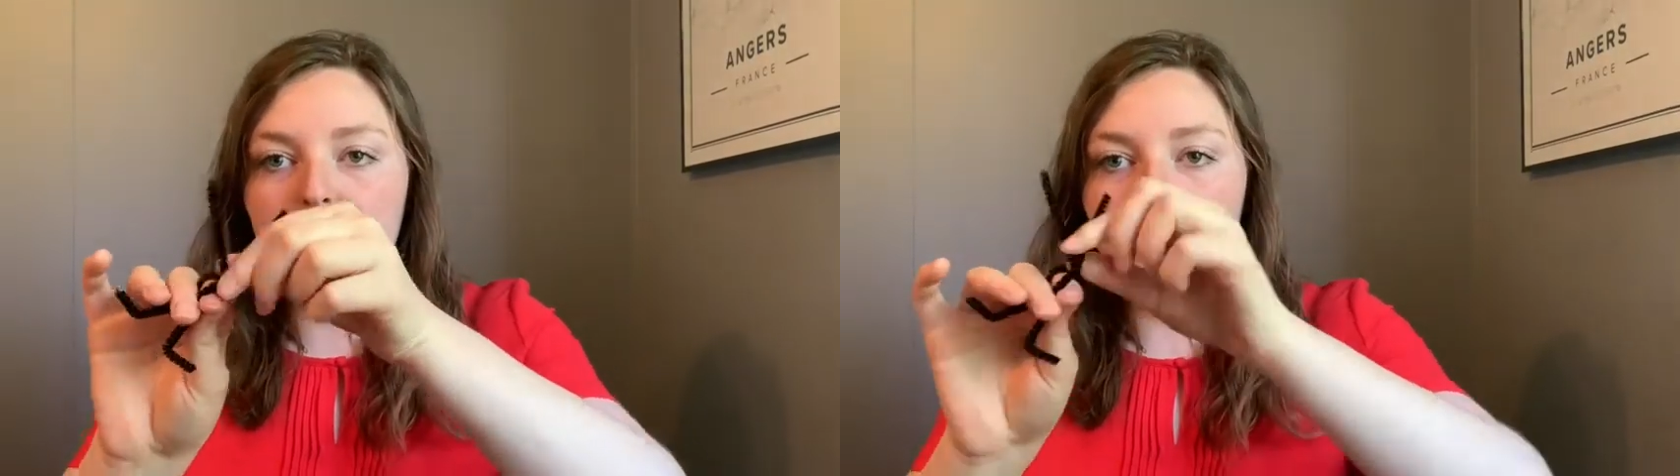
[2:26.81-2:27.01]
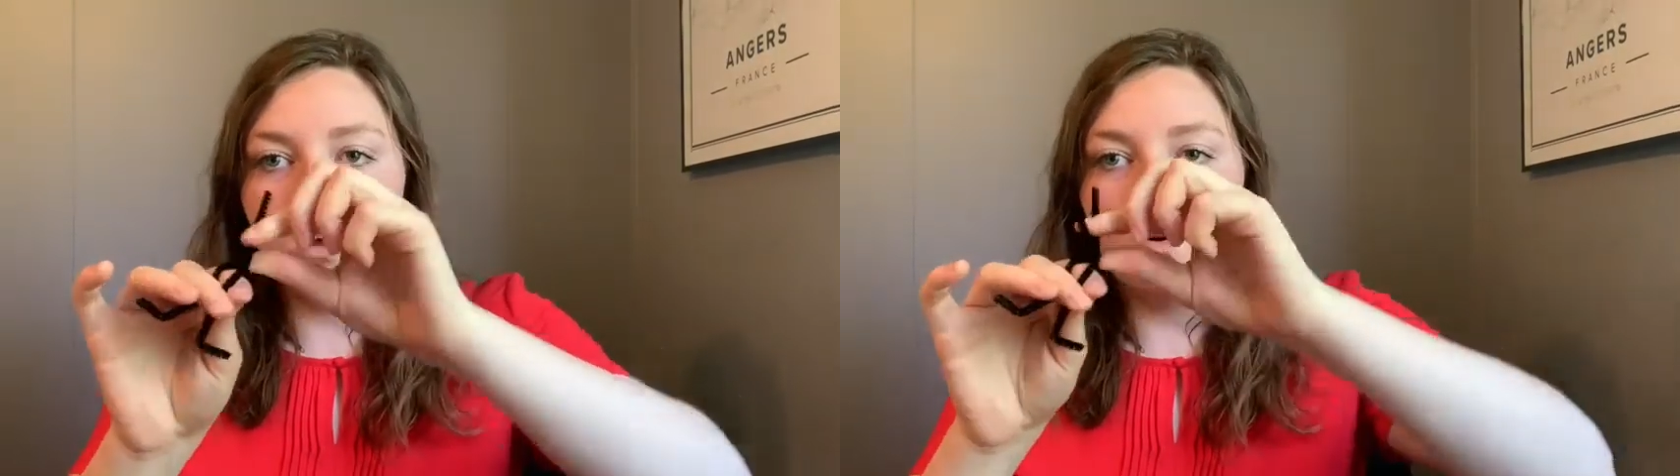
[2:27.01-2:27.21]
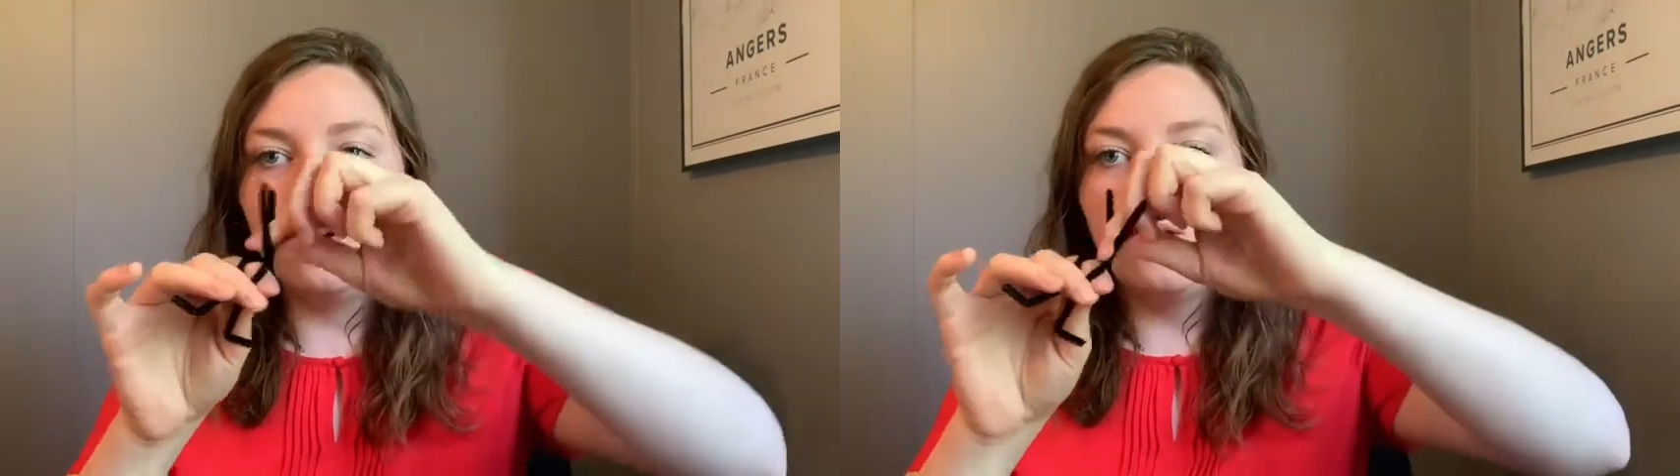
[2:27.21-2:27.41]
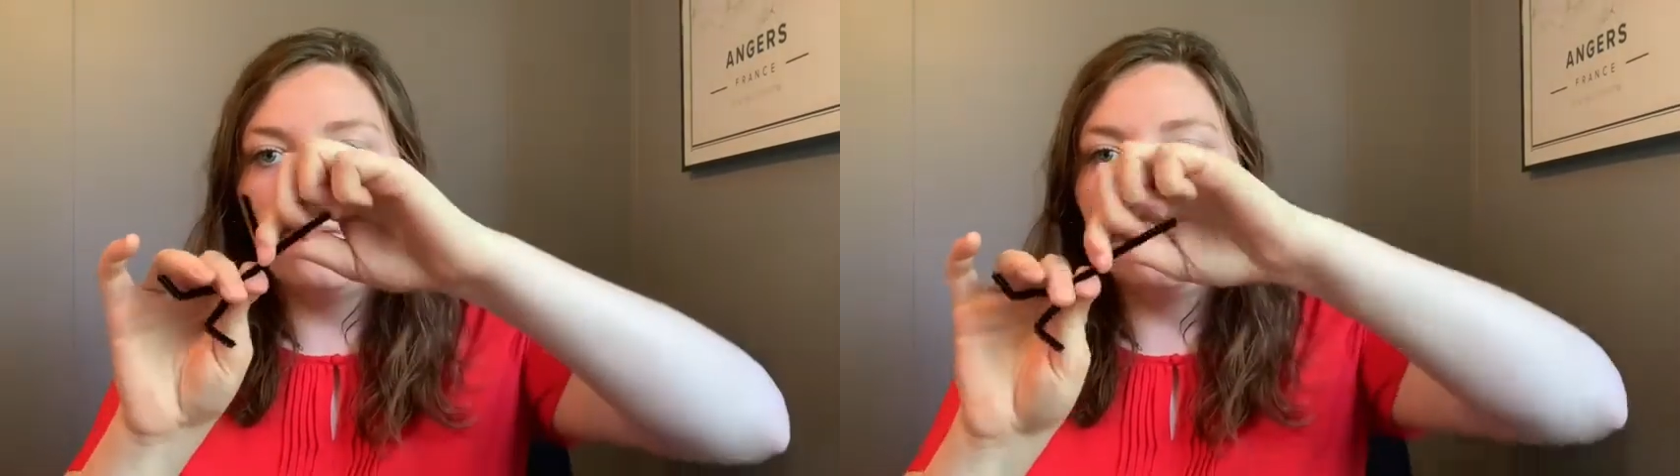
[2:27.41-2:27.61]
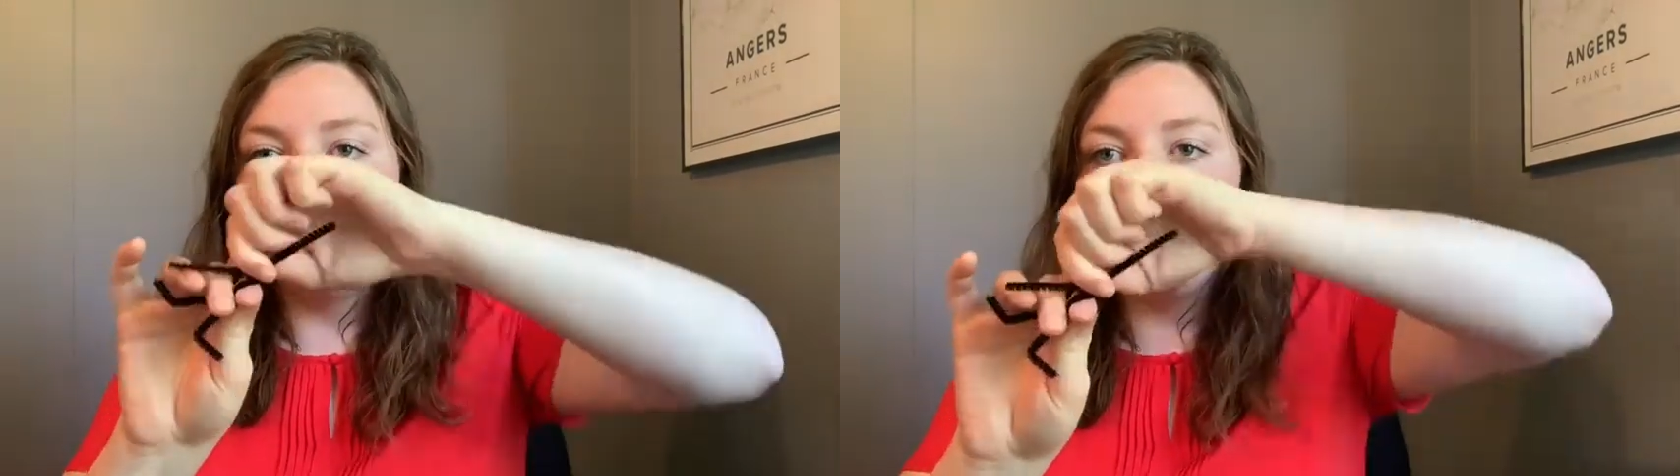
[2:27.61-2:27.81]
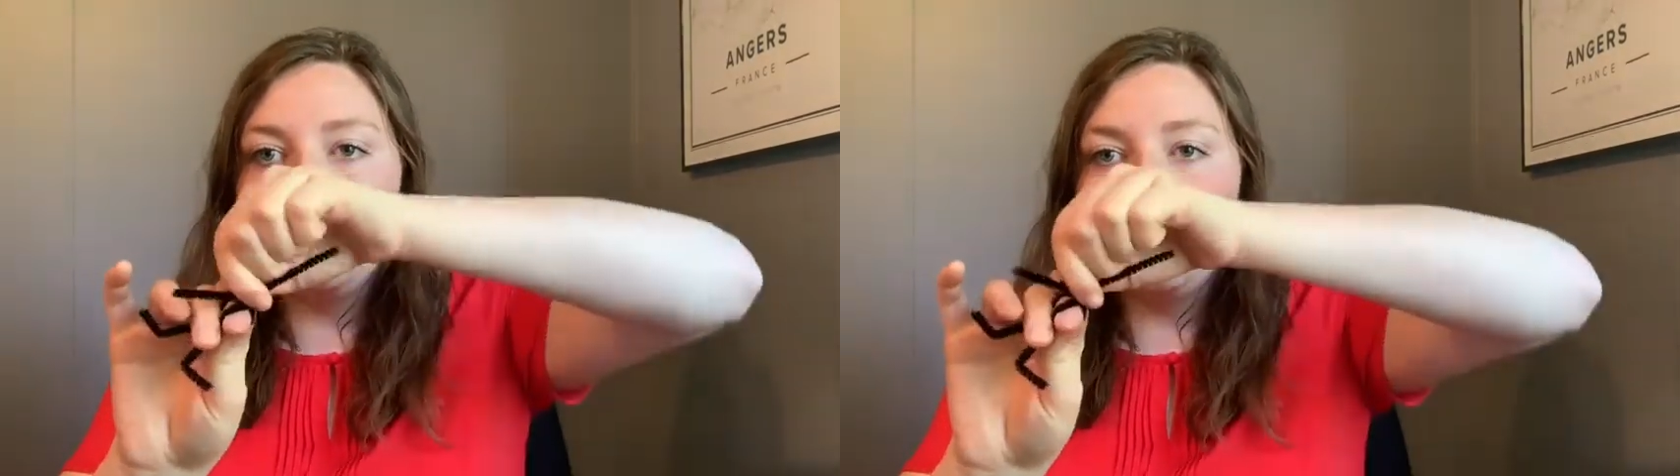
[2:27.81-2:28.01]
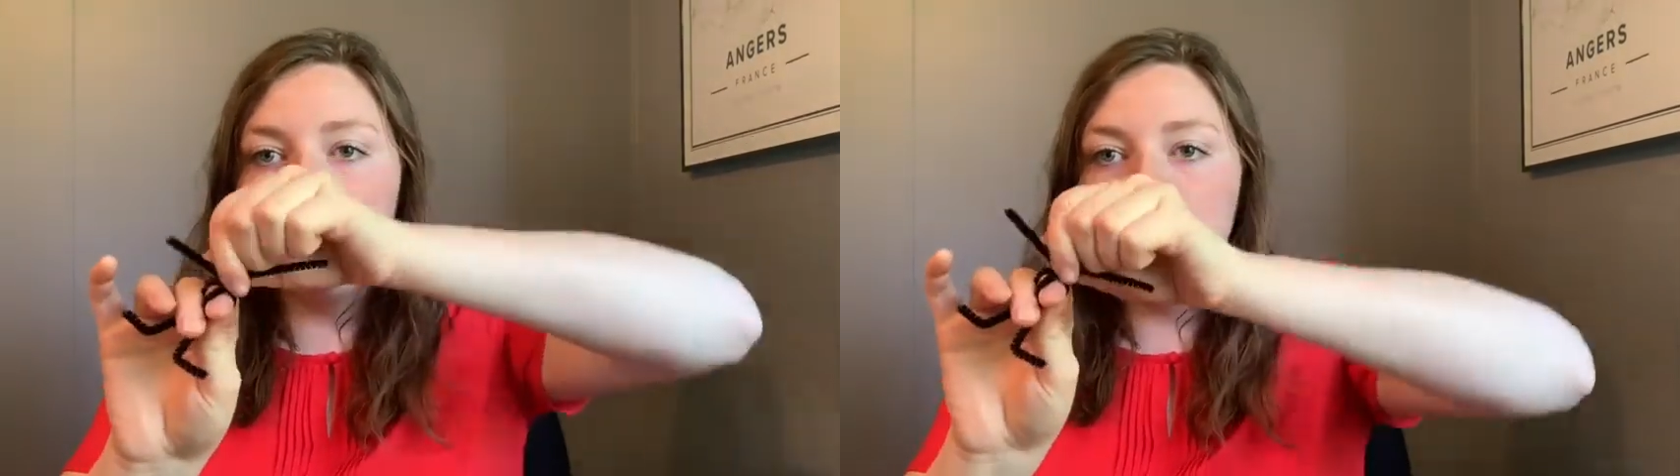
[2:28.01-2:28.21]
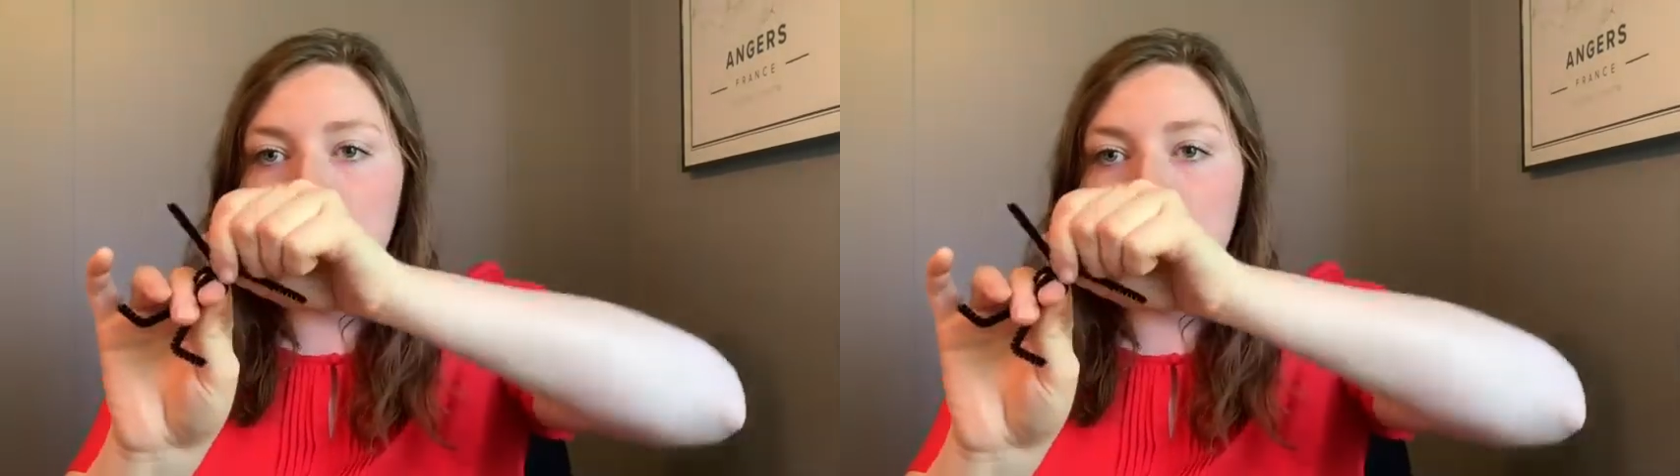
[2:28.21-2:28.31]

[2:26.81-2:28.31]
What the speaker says: So 1,